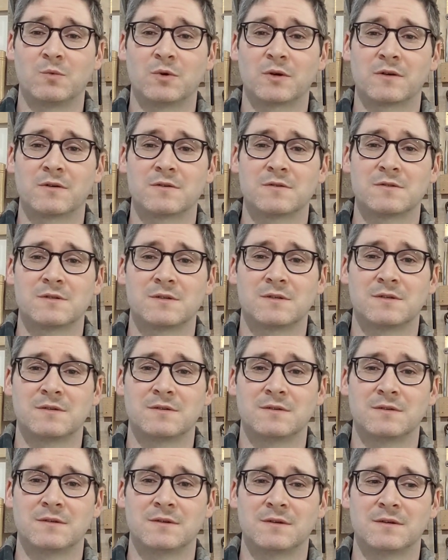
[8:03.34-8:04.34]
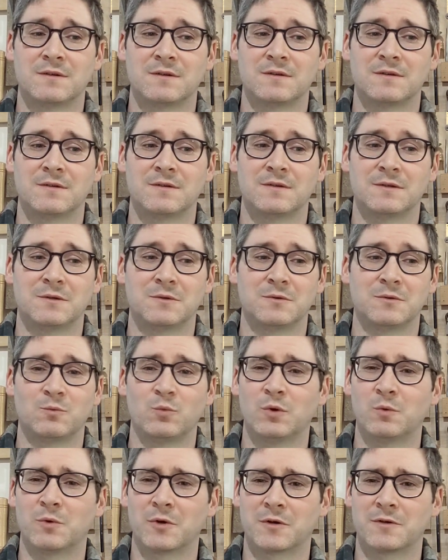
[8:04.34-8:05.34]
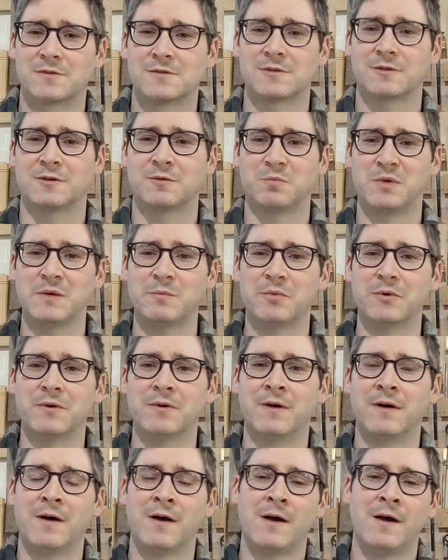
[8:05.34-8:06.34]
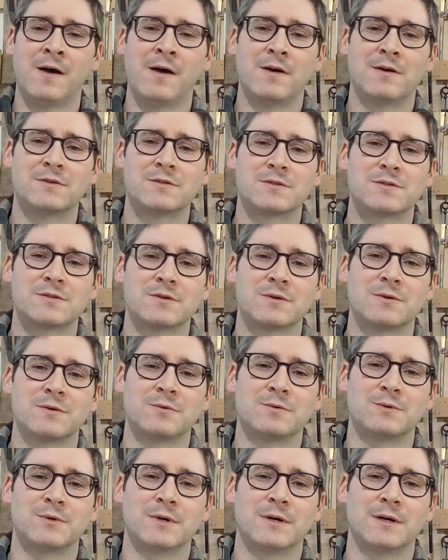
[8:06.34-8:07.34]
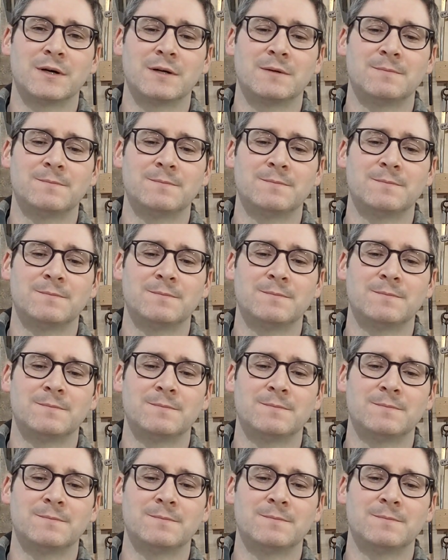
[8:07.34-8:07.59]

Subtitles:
woodworkers, and woodworkers are good people. So